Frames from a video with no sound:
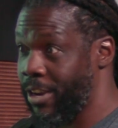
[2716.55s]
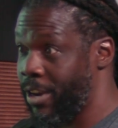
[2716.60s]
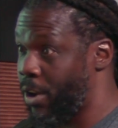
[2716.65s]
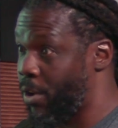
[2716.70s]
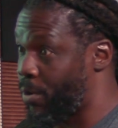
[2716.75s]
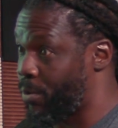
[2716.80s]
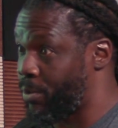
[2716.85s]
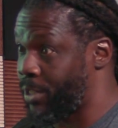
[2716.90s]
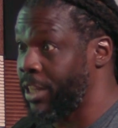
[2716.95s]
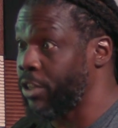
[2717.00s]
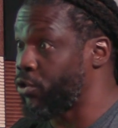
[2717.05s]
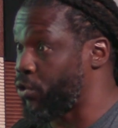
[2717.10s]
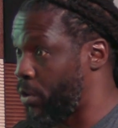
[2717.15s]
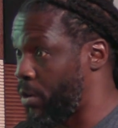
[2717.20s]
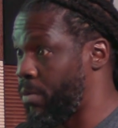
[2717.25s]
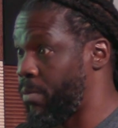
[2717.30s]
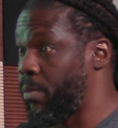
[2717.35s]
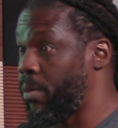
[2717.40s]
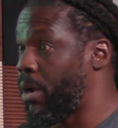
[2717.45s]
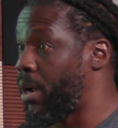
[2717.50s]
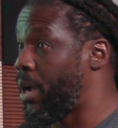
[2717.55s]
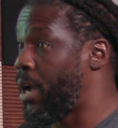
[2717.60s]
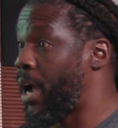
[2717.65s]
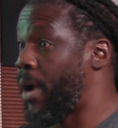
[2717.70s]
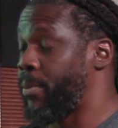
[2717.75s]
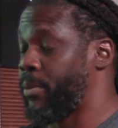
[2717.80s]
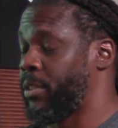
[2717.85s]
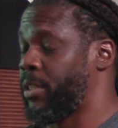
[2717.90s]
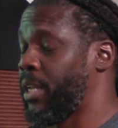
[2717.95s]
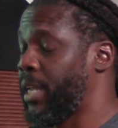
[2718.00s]
you know, syndrome. Yeah.
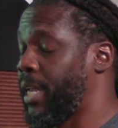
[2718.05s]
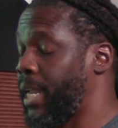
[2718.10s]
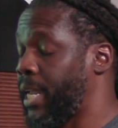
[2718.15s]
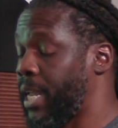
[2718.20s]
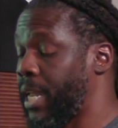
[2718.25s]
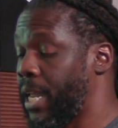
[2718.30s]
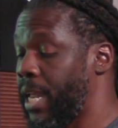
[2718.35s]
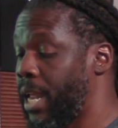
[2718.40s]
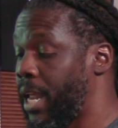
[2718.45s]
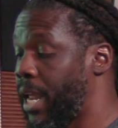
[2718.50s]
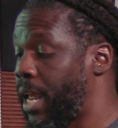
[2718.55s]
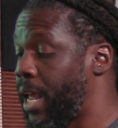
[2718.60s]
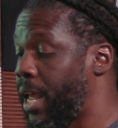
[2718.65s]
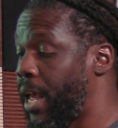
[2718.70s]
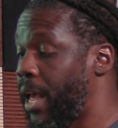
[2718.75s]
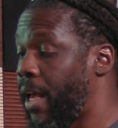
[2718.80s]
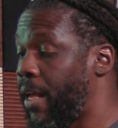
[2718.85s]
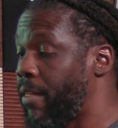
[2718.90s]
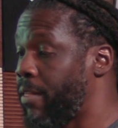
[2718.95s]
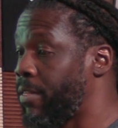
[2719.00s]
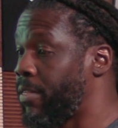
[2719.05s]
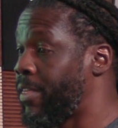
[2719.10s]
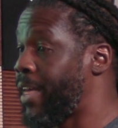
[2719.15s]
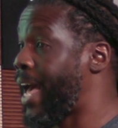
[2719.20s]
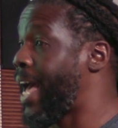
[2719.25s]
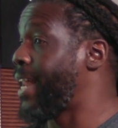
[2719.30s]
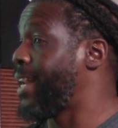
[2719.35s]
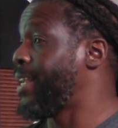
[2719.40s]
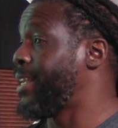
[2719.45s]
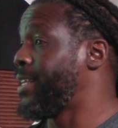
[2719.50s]
I was like,
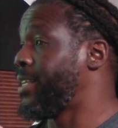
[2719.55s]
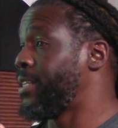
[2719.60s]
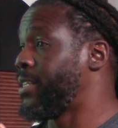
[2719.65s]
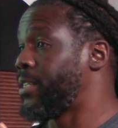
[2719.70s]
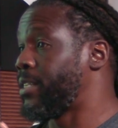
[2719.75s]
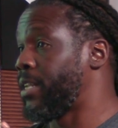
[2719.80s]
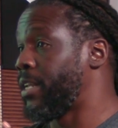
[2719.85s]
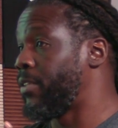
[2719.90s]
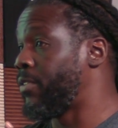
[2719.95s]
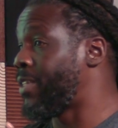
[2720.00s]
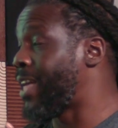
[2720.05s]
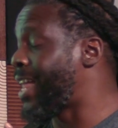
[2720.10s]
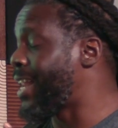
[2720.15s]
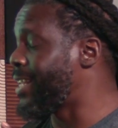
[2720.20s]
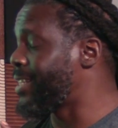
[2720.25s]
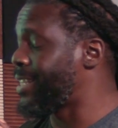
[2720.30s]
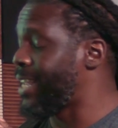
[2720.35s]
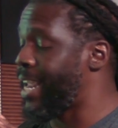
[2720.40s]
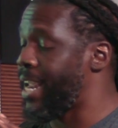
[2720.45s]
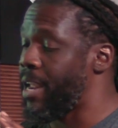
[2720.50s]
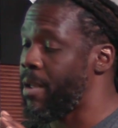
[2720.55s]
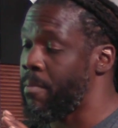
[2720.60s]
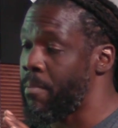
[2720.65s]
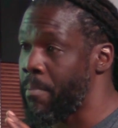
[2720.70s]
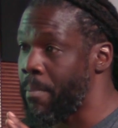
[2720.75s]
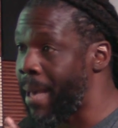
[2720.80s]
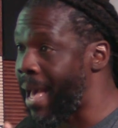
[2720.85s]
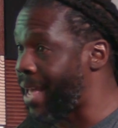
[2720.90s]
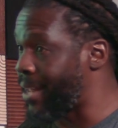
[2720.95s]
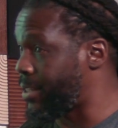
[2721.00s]
that is that is a
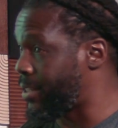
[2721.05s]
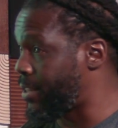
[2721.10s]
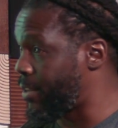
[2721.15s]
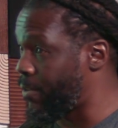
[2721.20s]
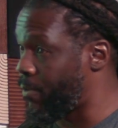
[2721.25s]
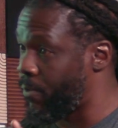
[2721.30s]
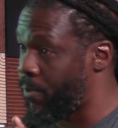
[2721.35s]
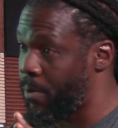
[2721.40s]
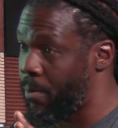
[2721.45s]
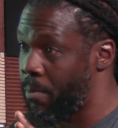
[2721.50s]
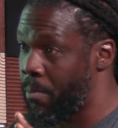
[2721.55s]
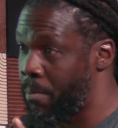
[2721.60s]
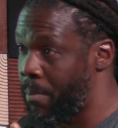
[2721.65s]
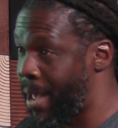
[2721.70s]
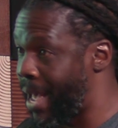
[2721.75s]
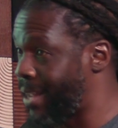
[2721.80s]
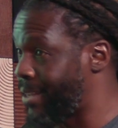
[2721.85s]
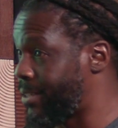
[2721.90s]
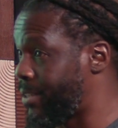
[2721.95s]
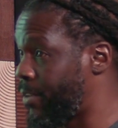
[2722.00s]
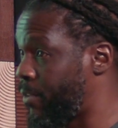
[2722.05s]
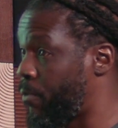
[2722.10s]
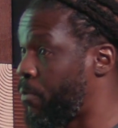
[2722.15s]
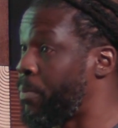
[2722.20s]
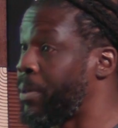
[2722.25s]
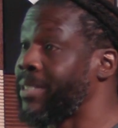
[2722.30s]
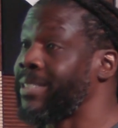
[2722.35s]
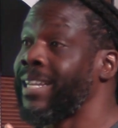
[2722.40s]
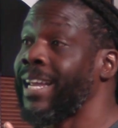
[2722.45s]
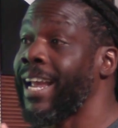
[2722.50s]
massive, massive
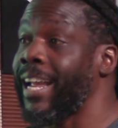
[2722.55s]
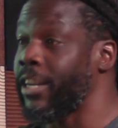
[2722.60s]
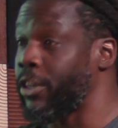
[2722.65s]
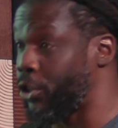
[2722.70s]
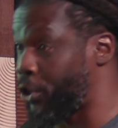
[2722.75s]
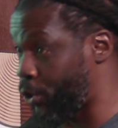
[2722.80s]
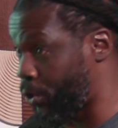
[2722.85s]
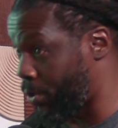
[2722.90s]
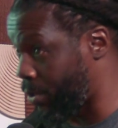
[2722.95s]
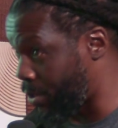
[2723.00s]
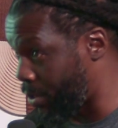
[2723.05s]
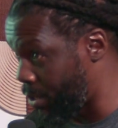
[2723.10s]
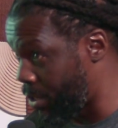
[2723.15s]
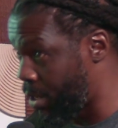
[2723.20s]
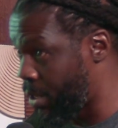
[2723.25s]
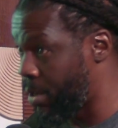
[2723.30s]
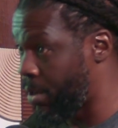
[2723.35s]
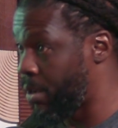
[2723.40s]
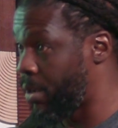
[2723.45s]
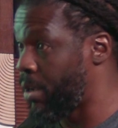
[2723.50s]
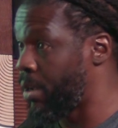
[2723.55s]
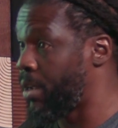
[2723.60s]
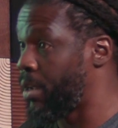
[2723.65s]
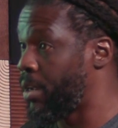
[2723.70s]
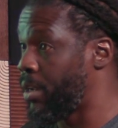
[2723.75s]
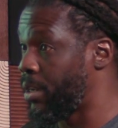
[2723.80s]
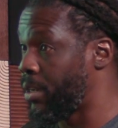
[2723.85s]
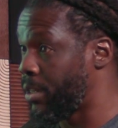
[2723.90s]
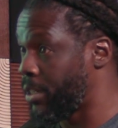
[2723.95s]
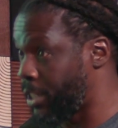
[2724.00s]
potential
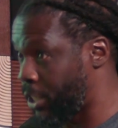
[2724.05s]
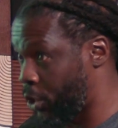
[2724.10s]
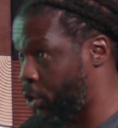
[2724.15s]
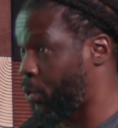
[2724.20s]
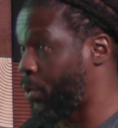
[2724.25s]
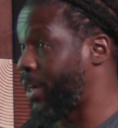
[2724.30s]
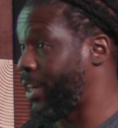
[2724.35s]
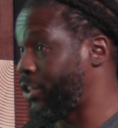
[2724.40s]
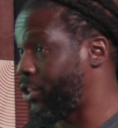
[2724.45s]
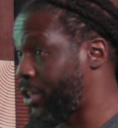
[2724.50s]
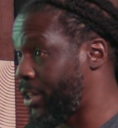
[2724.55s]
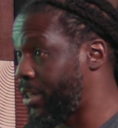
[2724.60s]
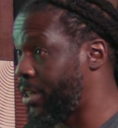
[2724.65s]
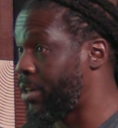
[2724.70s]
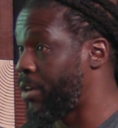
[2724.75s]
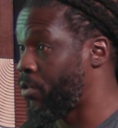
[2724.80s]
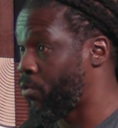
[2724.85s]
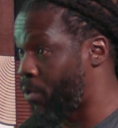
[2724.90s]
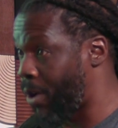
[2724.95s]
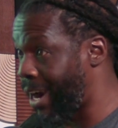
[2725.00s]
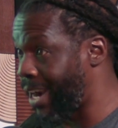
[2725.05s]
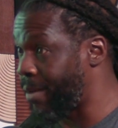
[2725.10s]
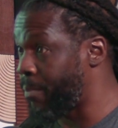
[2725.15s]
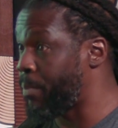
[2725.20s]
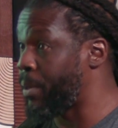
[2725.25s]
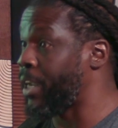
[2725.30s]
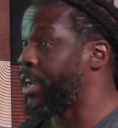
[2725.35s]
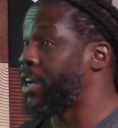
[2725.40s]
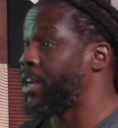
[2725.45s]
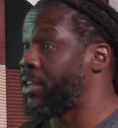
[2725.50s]
situation, right?
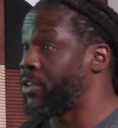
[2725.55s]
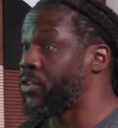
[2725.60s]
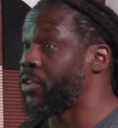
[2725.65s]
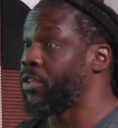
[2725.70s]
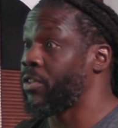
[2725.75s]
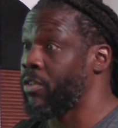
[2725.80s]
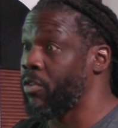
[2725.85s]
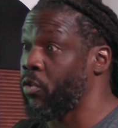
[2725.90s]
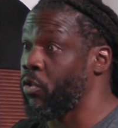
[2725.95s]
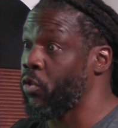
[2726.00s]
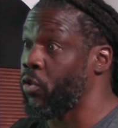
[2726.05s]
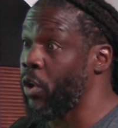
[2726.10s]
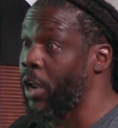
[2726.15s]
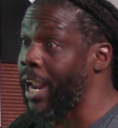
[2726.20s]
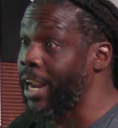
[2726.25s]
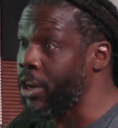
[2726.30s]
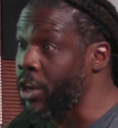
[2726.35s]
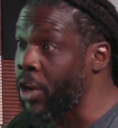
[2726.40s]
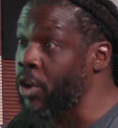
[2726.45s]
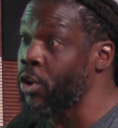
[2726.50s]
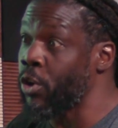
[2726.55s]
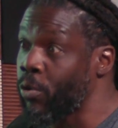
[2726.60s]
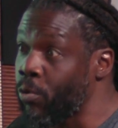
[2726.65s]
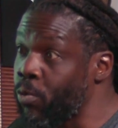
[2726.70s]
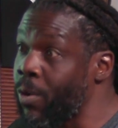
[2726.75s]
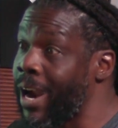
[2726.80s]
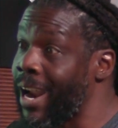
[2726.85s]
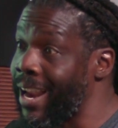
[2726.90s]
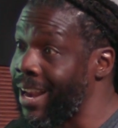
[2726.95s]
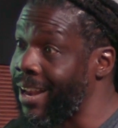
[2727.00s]
Because you're
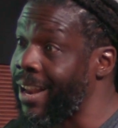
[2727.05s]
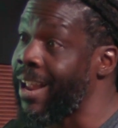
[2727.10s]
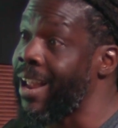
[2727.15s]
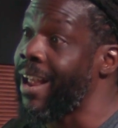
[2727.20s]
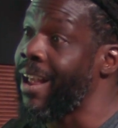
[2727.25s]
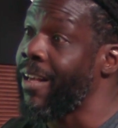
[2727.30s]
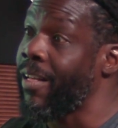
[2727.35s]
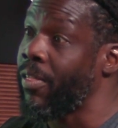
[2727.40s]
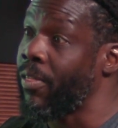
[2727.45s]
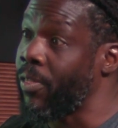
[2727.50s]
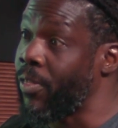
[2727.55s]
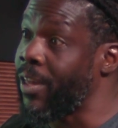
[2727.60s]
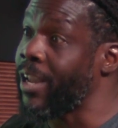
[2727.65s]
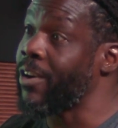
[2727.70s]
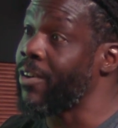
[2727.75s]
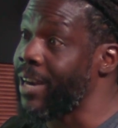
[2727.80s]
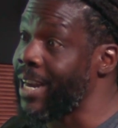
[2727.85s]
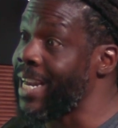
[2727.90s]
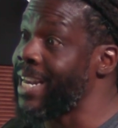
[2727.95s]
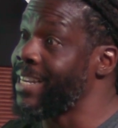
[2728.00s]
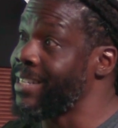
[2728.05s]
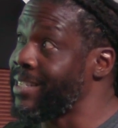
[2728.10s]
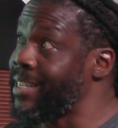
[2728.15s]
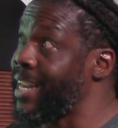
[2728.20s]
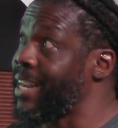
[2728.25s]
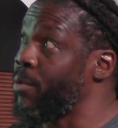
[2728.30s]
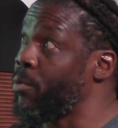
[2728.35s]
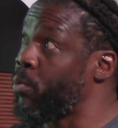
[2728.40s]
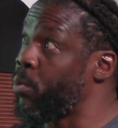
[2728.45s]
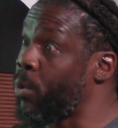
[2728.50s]
right. There is
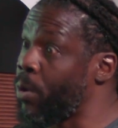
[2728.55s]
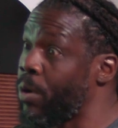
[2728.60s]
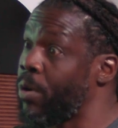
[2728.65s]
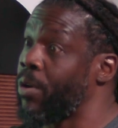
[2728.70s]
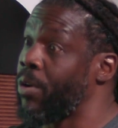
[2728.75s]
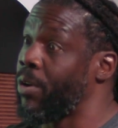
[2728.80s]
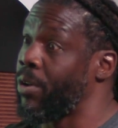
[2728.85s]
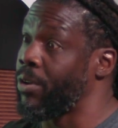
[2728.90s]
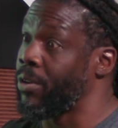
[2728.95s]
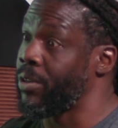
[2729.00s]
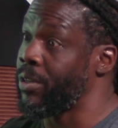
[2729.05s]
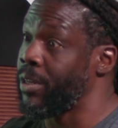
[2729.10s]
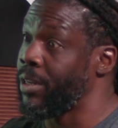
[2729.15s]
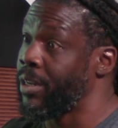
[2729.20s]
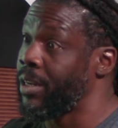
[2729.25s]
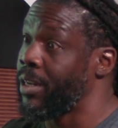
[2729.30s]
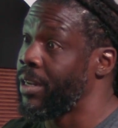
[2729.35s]
a world